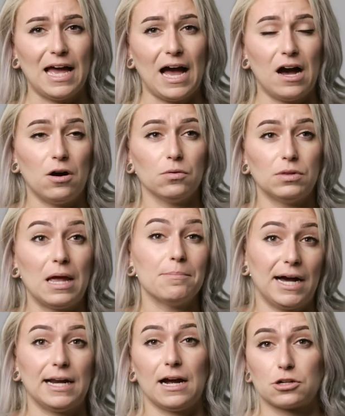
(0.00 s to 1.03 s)
how they
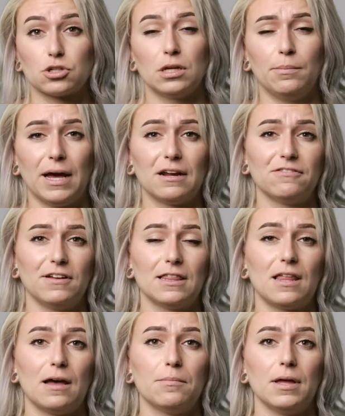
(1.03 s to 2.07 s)
might actually benefit
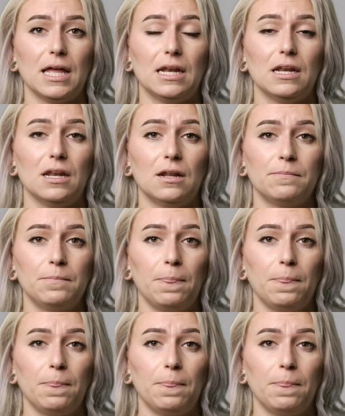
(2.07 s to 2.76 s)
them in